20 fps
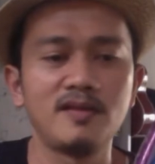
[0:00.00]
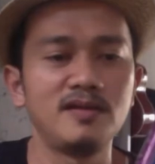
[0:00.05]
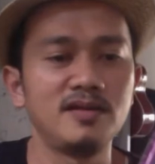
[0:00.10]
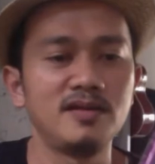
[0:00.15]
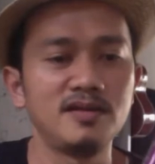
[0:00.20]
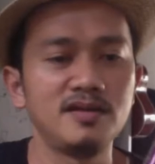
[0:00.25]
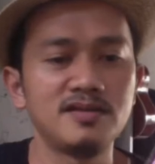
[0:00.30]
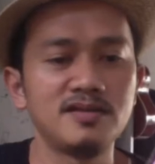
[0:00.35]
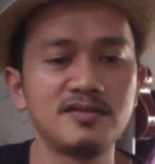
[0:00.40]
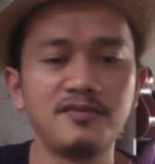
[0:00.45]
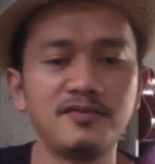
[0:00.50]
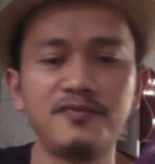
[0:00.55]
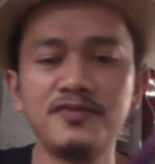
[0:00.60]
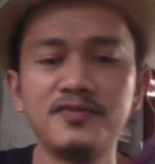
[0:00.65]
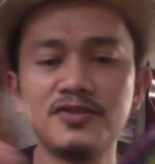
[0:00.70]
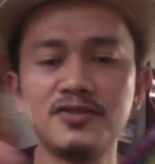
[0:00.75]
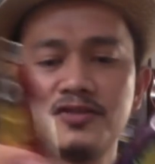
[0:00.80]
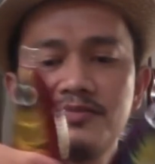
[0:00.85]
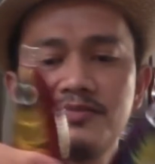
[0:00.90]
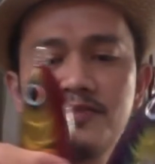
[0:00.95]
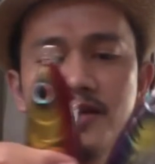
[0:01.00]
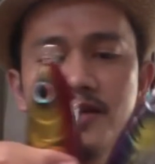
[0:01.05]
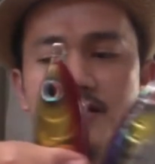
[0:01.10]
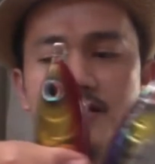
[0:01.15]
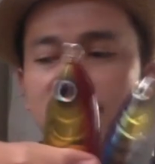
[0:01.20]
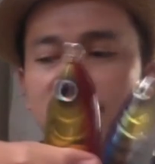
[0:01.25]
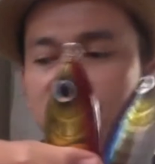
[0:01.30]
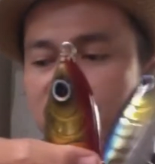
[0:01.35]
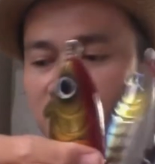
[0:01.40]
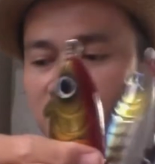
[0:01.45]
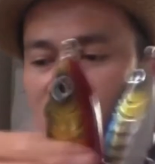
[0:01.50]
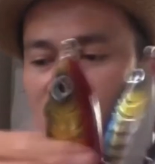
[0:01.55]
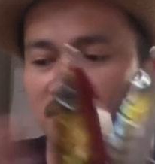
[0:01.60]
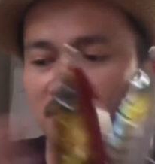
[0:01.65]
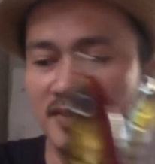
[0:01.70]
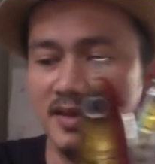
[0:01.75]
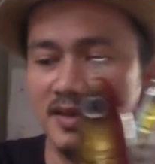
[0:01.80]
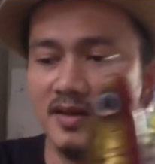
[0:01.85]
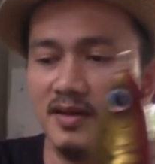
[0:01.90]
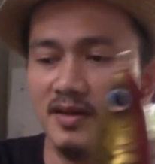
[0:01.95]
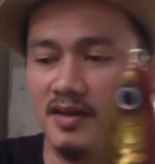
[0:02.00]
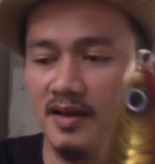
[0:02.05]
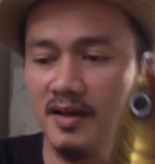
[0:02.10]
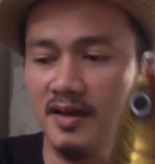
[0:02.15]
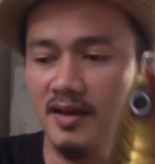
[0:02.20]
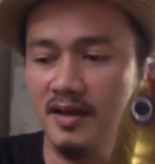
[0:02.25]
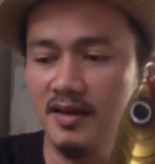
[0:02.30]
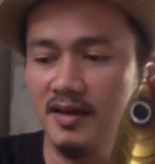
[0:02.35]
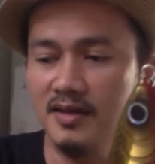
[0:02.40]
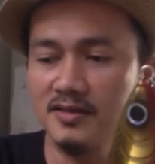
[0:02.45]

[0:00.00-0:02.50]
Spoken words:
it's a fishing bait. Yeah,